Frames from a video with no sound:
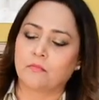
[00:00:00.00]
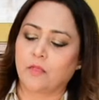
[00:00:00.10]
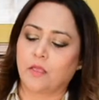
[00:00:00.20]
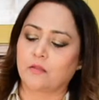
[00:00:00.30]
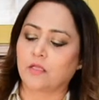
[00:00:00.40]

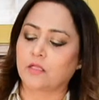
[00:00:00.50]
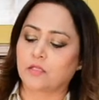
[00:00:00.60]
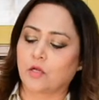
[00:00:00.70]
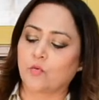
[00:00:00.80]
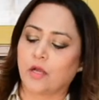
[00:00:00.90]
and that's
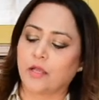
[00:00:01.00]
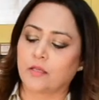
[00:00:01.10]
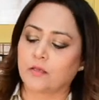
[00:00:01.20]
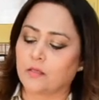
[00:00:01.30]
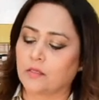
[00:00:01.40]
how I
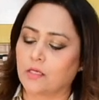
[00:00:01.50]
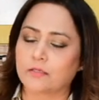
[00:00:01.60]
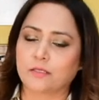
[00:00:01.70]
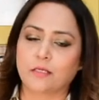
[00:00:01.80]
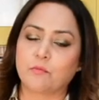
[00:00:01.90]

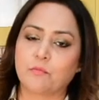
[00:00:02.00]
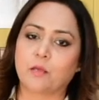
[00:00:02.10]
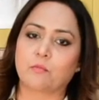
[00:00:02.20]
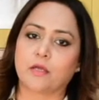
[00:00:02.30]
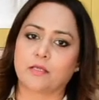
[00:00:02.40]
classically
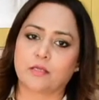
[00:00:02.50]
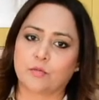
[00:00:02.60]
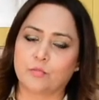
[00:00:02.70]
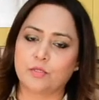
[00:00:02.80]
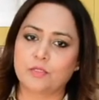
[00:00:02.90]
make my
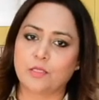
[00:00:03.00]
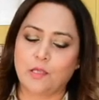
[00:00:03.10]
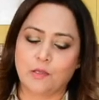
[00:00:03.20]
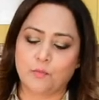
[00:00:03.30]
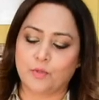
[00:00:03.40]
hummus.
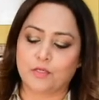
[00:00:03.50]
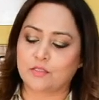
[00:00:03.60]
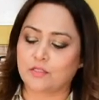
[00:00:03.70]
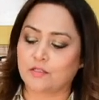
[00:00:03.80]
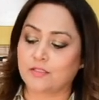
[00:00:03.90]
But
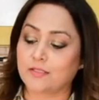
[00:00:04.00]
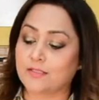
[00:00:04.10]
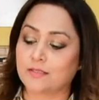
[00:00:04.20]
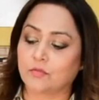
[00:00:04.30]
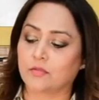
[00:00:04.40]
this
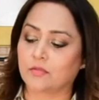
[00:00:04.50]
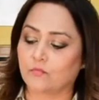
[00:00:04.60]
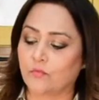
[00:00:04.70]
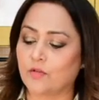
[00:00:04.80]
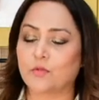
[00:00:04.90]
is
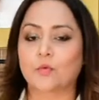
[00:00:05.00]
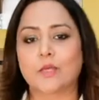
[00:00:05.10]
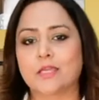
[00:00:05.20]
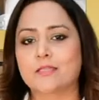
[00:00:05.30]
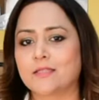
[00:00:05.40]
one of the
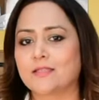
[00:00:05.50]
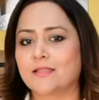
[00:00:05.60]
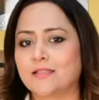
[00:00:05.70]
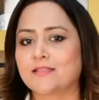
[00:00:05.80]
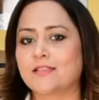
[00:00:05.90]
quickest and the
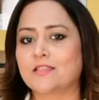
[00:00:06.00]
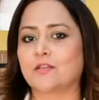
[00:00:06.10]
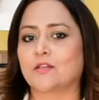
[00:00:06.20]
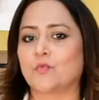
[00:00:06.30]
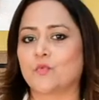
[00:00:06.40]
easiest
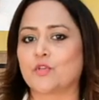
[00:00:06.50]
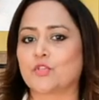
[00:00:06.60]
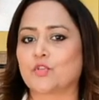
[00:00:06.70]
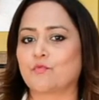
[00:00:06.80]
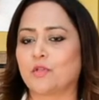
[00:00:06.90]

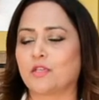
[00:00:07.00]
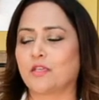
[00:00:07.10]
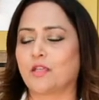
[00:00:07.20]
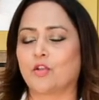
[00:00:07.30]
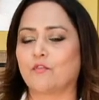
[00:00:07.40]
version of making,
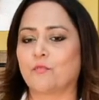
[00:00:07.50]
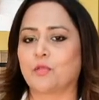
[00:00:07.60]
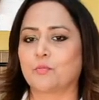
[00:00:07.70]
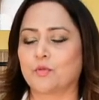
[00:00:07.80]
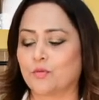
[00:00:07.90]
and a lot of
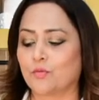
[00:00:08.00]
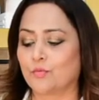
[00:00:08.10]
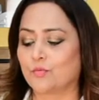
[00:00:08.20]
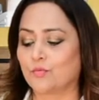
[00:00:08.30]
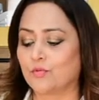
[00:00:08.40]
people
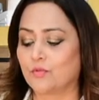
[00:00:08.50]
who